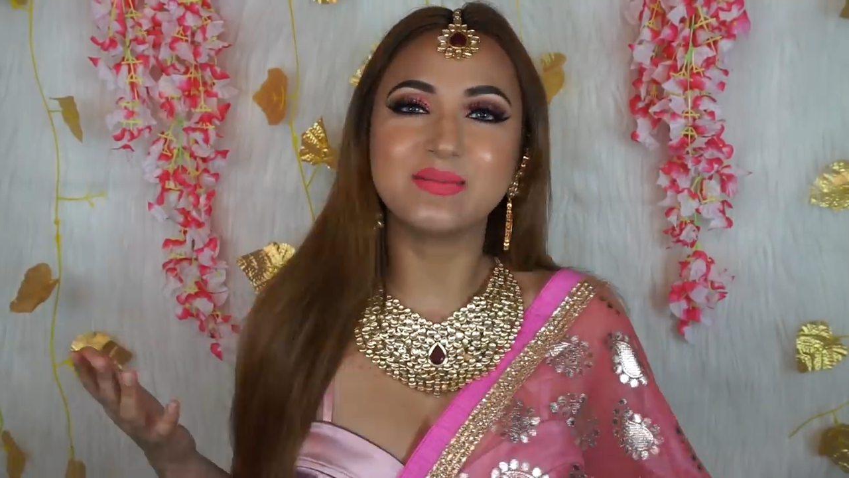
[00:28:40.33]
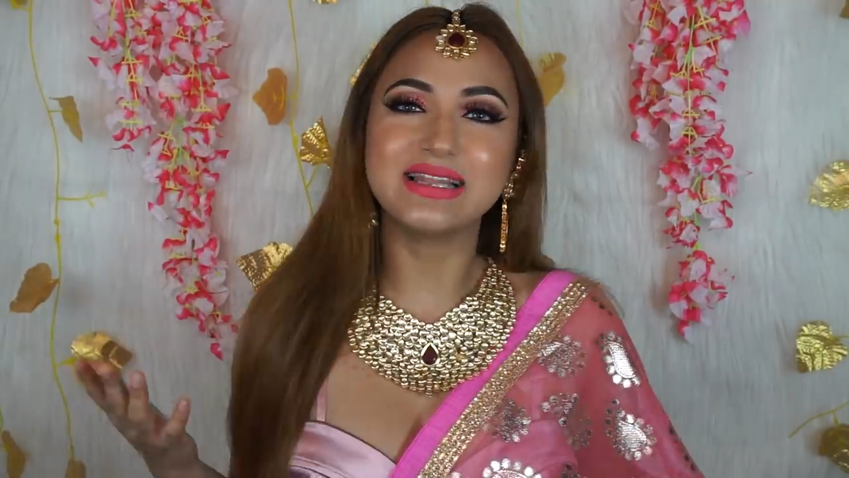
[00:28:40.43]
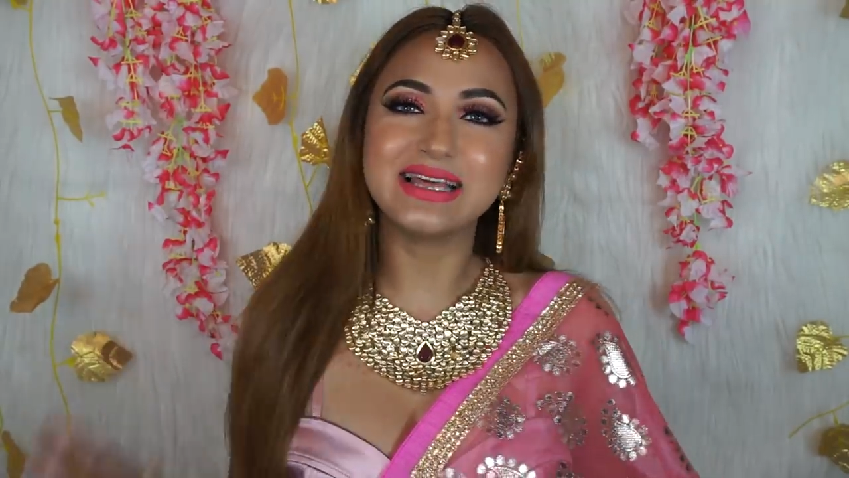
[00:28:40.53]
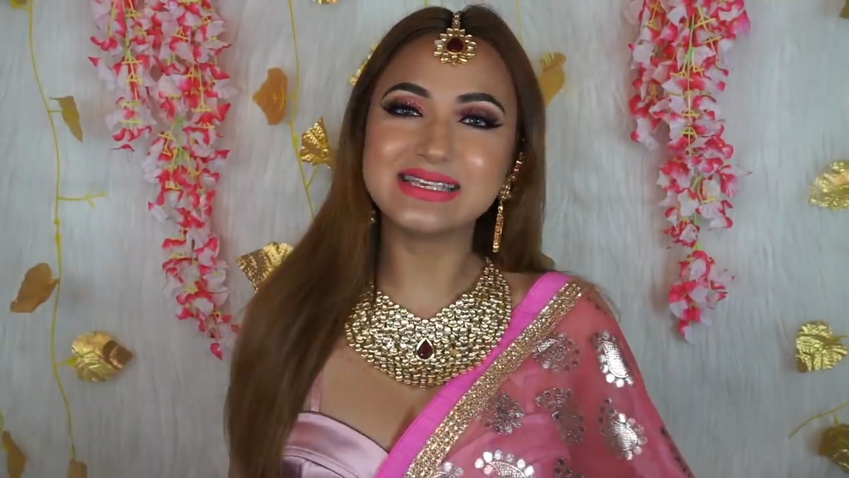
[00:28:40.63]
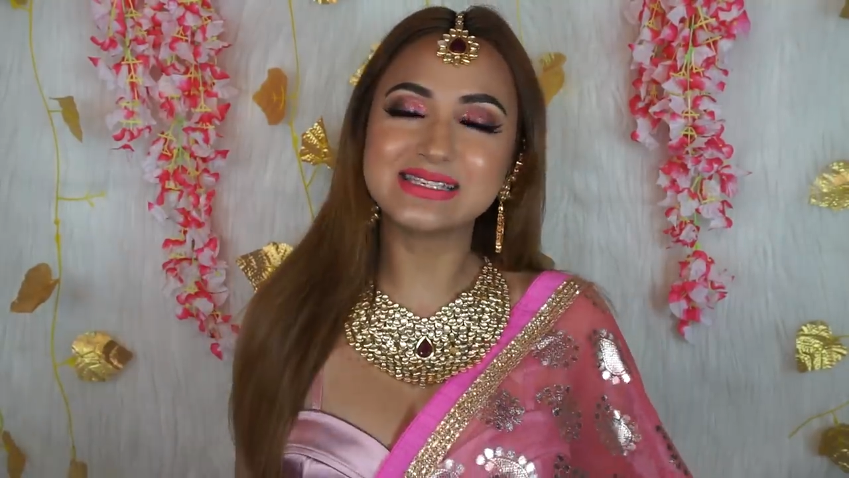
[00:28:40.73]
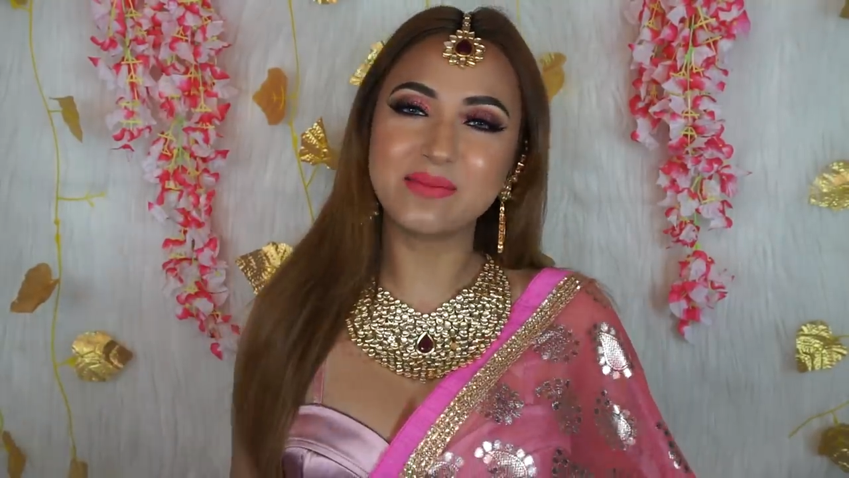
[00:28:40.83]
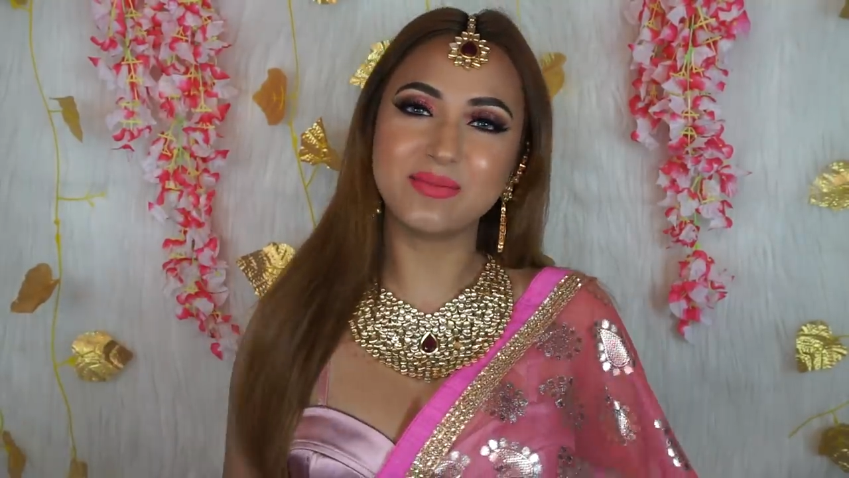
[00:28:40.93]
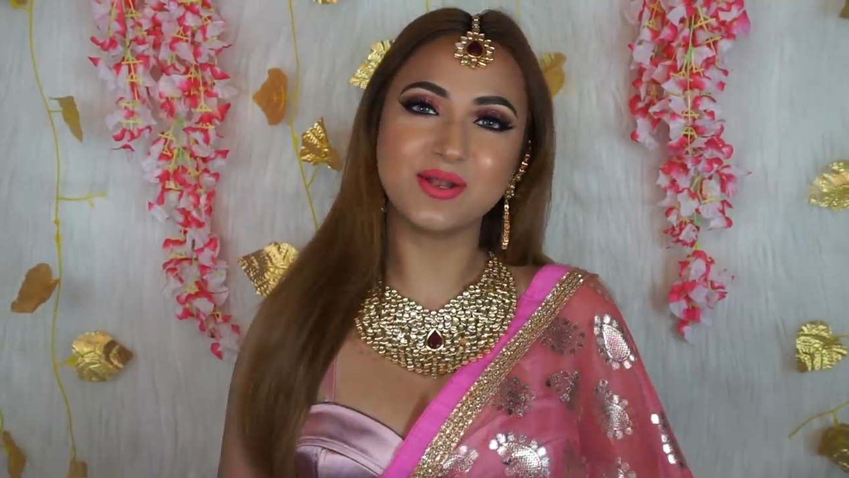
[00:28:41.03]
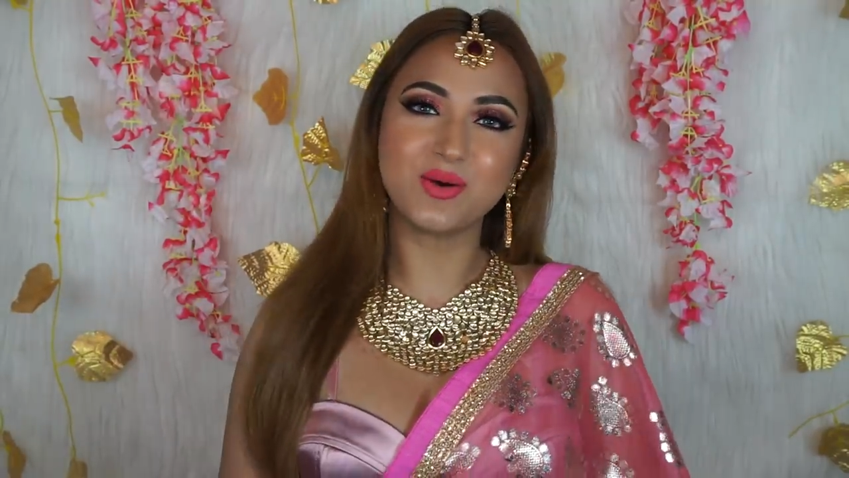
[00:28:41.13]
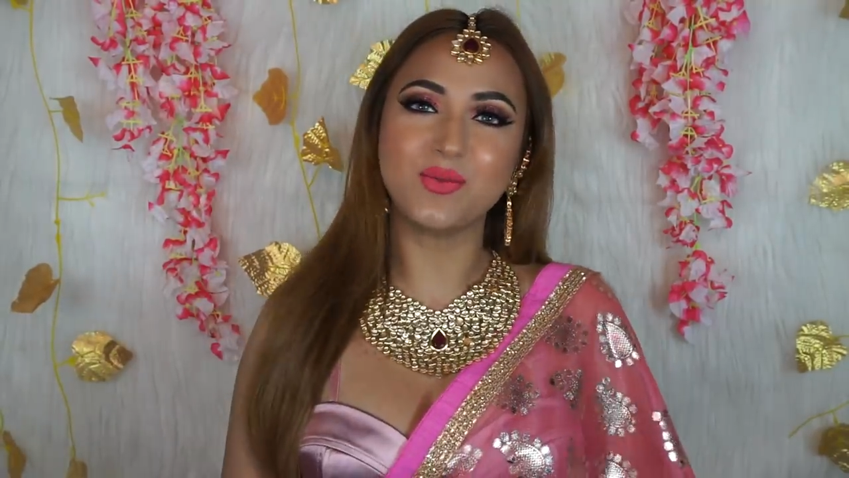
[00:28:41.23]
Please let
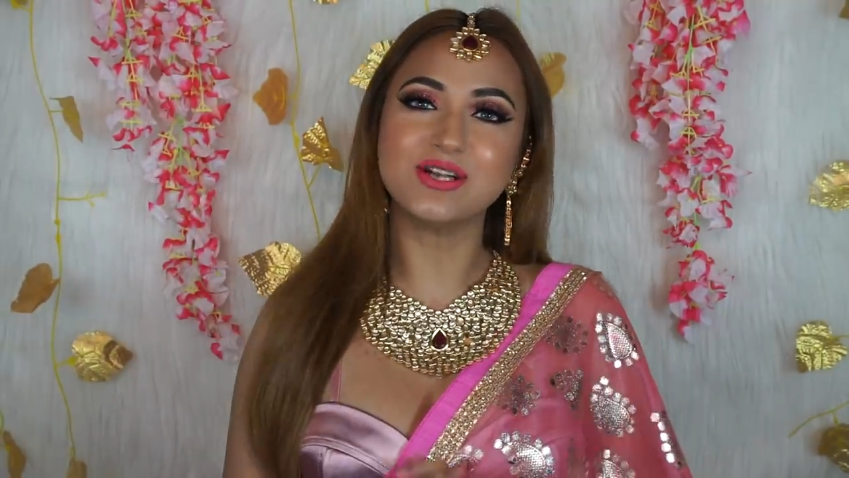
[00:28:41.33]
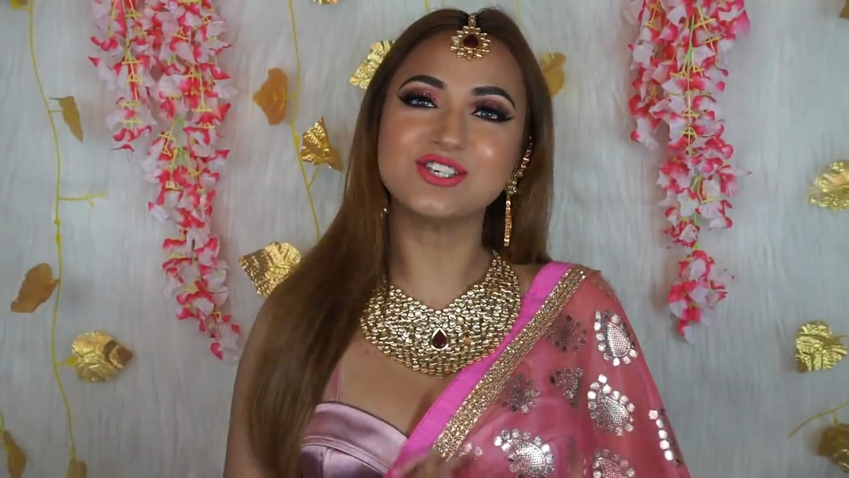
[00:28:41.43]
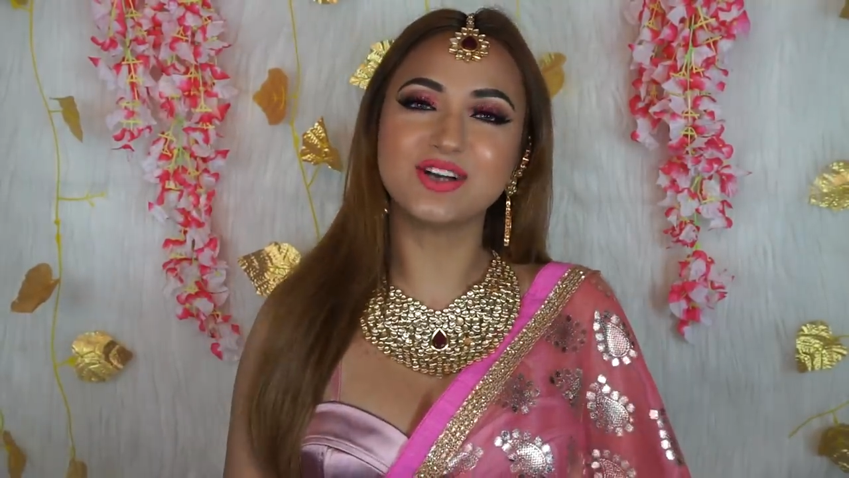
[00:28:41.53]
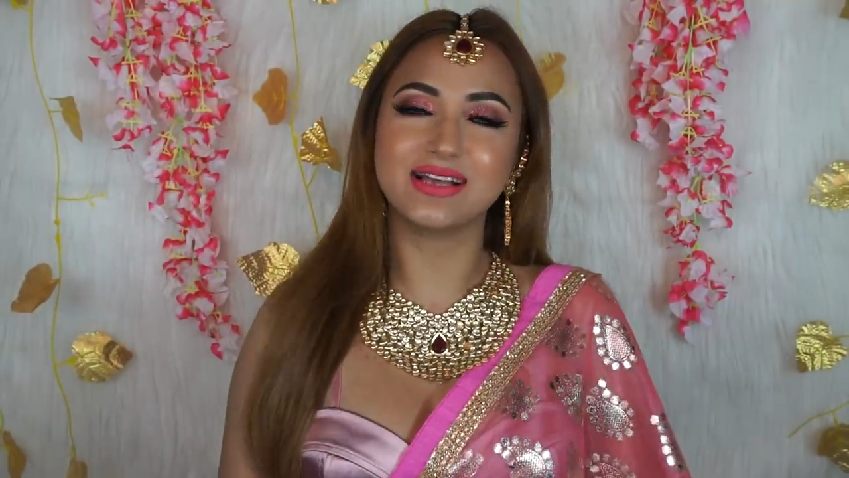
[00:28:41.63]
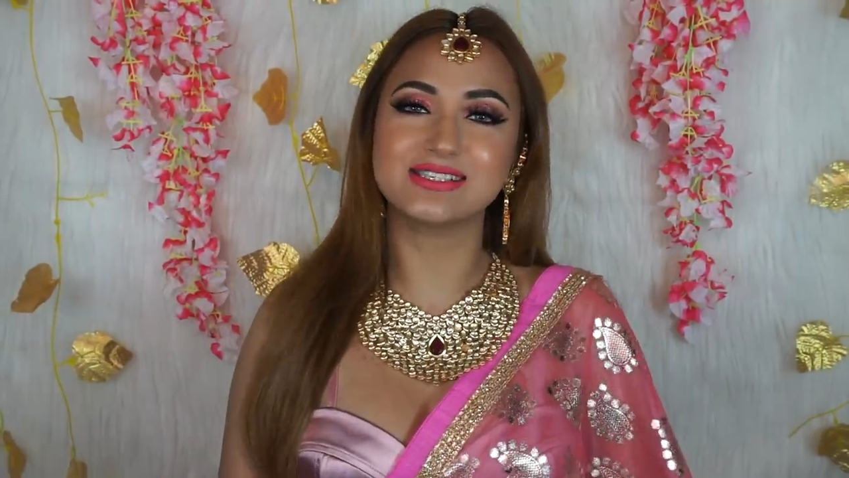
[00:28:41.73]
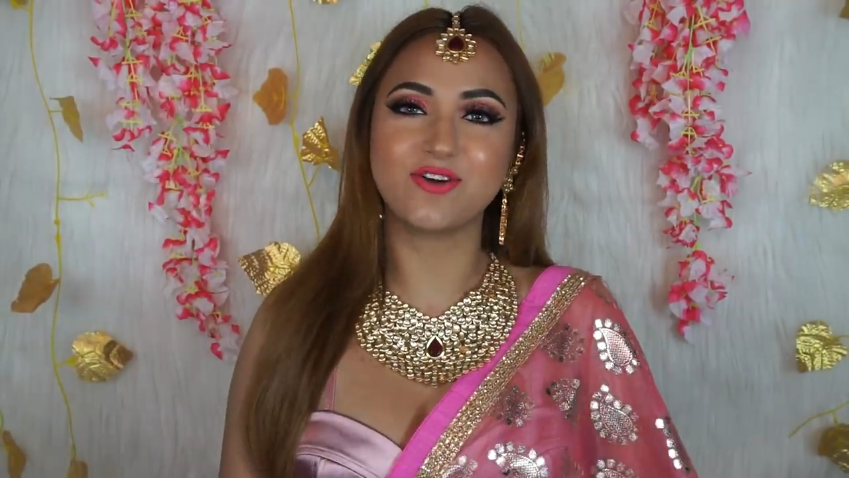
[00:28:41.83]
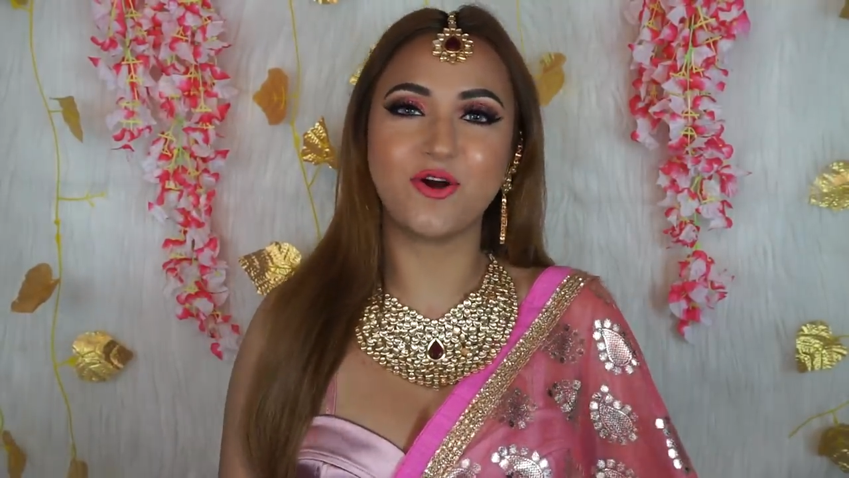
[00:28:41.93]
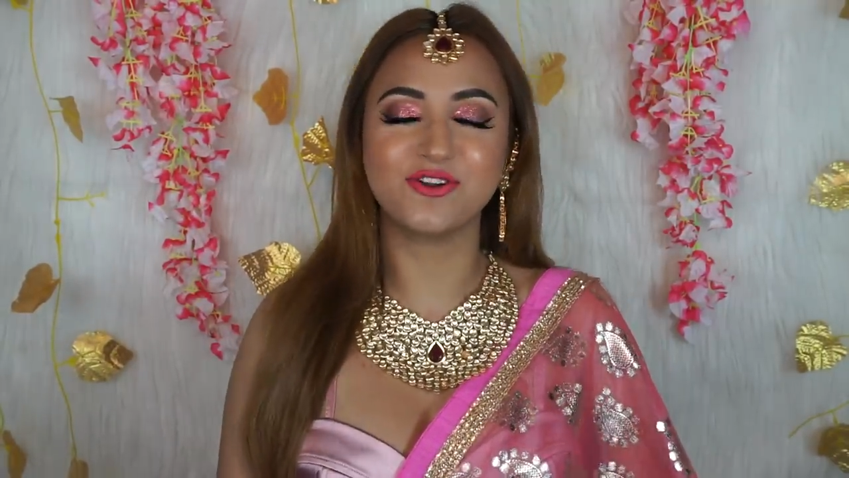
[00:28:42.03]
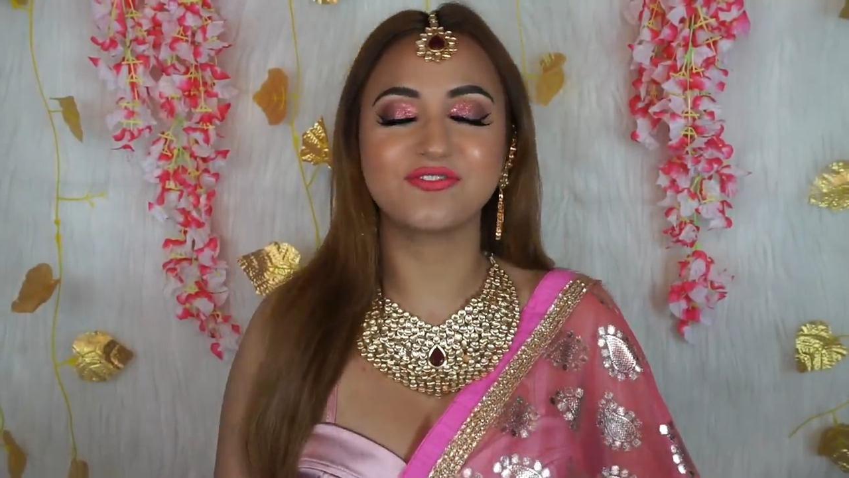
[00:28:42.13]
me know what you guys thought